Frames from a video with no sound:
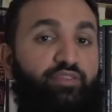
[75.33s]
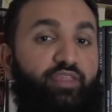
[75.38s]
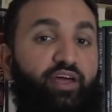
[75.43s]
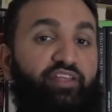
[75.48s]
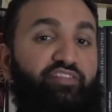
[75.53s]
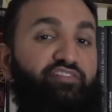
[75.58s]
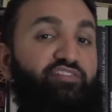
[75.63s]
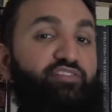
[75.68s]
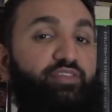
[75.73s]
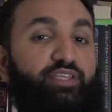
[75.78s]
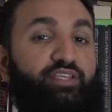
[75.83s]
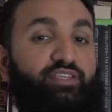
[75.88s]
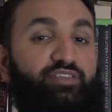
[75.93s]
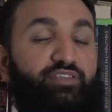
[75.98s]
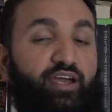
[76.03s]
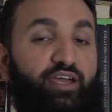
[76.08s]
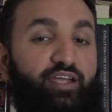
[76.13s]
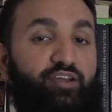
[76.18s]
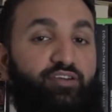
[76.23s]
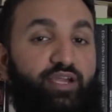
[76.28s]
nice neat
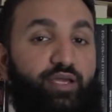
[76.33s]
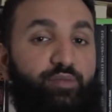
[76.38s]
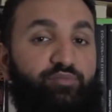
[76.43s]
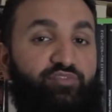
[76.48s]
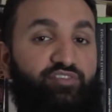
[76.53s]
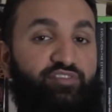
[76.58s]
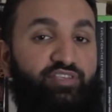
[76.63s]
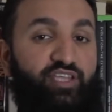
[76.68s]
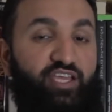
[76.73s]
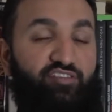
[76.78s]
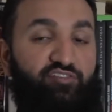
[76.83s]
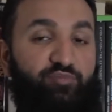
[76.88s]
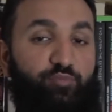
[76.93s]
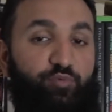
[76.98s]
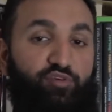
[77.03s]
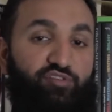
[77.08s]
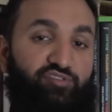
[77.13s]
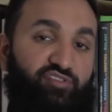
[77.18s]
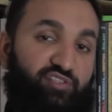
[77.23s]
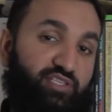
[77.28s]
diagrams in
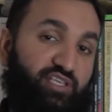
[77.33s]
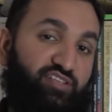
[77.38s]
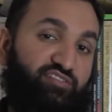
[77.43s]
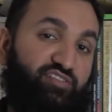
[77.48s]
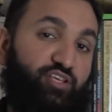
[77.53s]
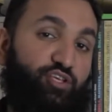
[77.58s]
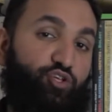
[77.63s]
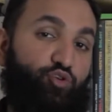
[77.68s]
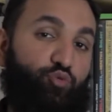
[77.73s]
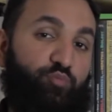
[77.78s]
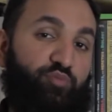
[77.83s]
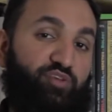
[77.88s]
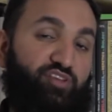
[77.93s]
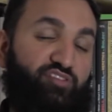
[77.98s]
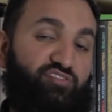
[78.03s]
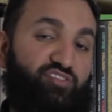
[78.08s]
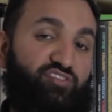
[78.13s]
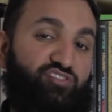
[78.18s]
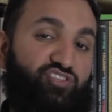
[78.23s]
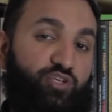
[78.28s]
textbooks, and they say human
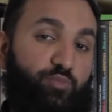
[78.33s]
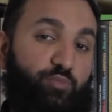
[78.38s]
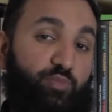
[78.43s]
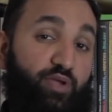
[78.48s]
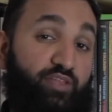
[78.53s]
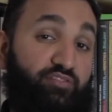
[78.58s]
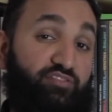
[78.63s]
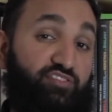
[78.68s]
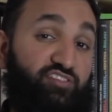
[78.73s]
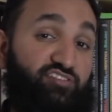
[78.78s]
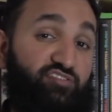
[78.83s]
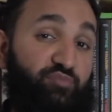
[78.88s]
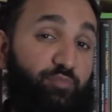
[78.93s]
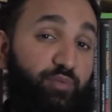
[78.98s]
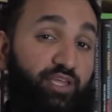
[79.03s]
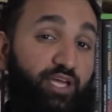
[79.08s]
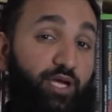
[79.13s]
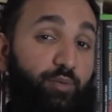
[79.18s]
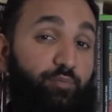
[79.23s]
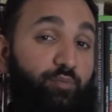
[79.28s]
beings and chimpanzees
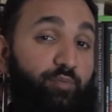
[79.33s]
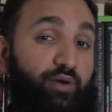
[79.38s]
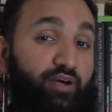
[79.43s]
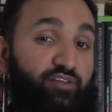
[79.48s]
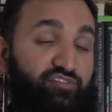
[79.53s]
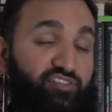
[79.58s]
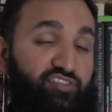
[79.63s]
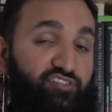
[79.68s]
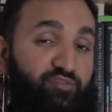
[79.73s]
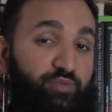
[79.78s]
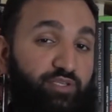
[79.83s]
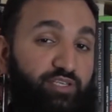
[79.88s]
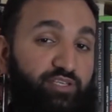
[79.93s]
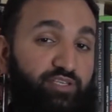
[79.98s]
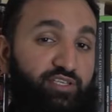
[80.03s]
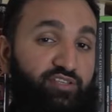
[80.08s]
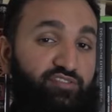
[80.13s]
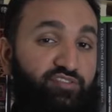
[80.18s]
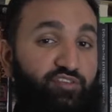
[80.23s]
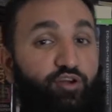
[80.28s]
split up about 6
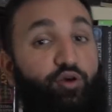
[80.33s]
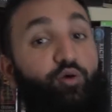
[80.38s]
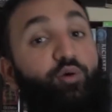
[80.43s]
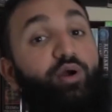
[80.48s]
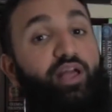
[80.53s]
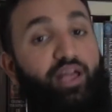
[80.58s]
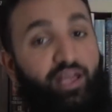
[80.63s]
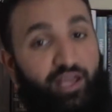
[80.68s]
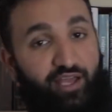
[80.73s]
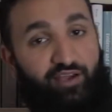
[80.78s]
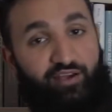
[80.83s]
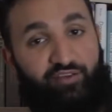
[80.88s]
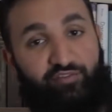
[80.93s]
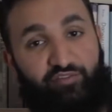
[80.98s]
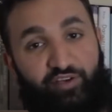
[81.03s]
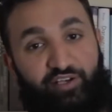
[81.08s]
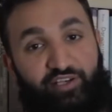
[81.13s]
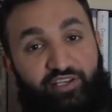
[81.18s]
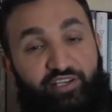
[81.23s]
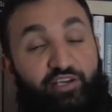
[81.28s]
million years ago.
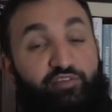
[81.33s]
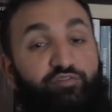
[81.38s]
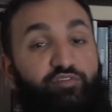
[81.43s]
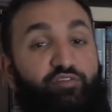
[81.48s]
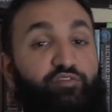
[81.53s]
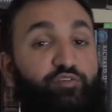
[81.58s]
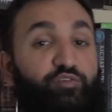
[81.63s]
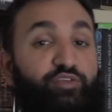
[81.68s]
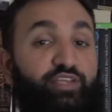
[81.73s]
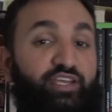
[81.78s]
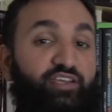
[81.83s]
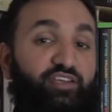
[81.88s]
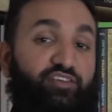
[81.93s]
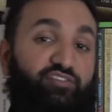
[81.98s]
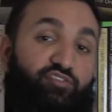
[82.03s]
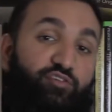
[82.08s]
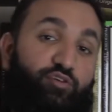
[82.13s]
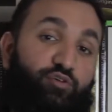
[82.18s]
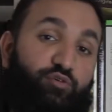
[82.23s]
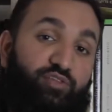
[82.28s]
Funnily enough, a few
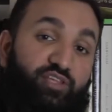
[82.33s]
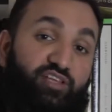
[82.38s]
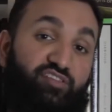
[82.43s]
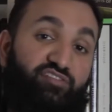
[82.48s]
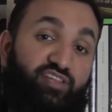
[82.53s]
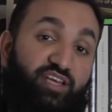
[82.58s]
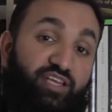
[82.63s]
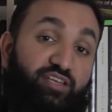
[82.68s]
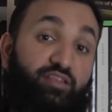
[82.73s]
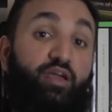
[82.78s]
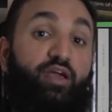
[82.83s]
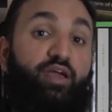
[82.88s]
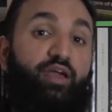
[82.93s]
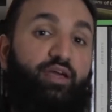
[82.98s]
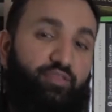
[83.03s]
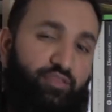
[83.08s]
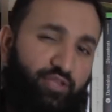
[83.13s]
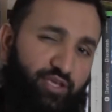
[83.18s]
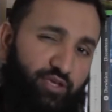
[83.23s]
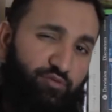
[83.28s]
decades ago, they said
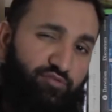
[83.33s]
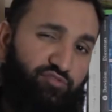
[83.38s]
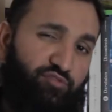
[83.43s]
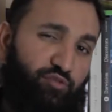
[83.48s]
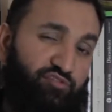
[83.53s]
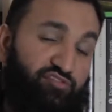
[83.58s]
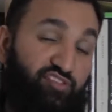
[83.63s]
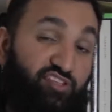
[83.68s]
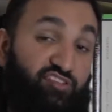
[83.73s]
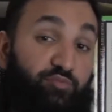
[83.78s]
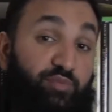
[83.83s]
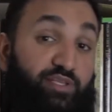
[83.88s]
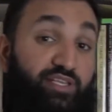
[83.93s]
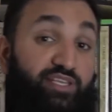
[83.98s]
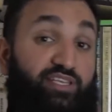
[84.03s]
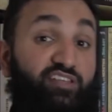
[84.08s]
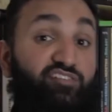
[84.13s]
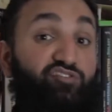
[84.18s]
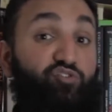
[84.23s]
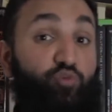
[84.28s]
it was not 6
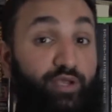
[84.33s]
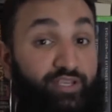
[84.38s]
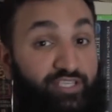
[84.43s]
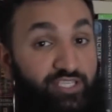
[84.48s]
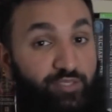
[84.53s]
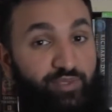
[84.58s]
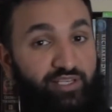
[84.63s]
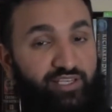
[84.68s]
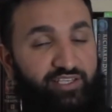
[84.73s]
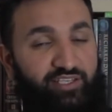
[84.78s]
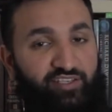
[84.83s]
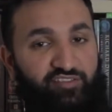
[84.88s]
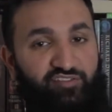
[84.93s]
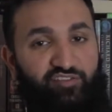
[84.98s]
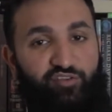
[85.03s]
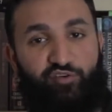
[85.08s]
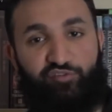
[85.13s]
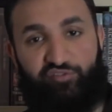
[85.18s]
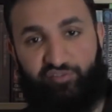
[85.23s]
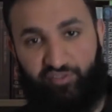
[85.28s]
million, it's 20 million
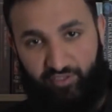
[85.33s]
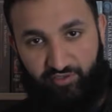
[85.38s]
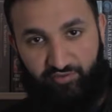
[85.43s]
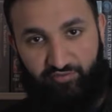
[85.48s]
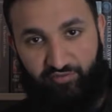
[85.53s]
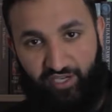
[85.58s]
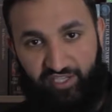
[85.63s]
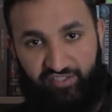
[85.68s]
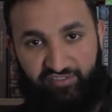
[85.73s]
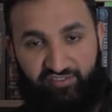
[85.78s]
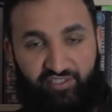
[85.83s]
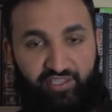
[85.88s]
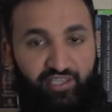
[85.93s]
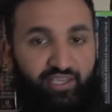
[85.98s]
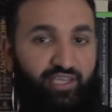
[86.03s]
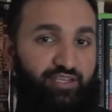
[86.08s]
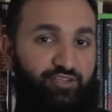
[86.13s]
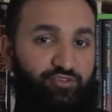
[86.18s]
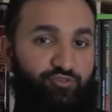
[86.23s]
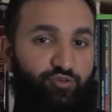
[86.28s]
years ago, so they revised
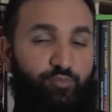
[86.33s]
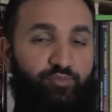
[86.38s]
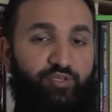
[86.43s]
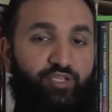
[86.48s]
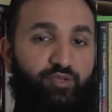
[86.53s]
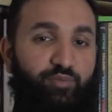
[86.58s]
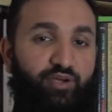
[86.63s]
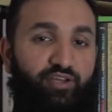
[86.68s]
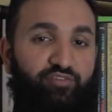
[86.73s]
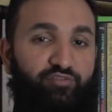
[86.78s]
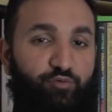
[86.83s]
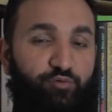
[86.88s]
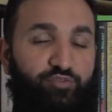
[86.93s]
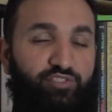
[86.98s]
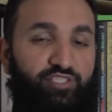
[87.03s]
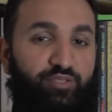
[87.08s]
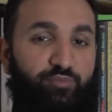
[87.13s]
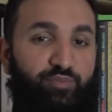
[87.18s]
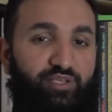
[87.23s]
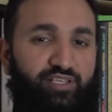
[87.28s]
it and dropped it by
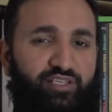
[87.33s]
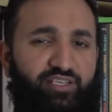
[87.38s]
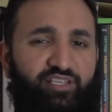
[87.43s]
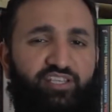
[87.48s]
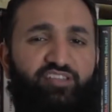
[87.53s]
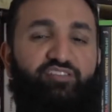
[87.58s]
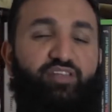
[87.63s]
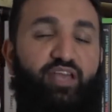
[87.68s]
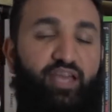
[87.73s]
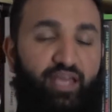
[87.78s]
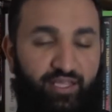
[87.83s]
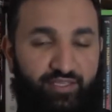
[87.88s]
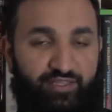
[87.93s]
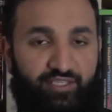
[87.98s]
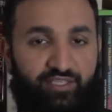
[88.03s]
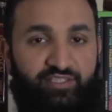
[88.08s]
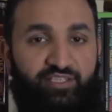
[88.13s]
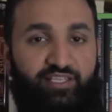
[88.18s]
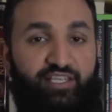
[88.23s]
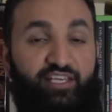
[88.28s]
14 million years.
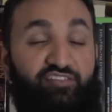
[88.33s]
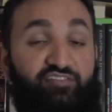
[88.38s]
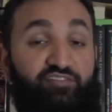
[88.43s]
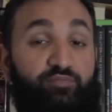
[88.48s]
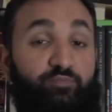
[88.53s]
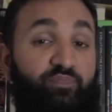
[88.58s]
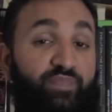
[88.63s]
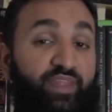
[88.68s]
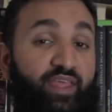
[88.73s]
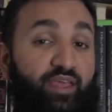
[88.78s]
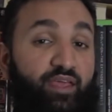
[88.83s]
Nonetheless,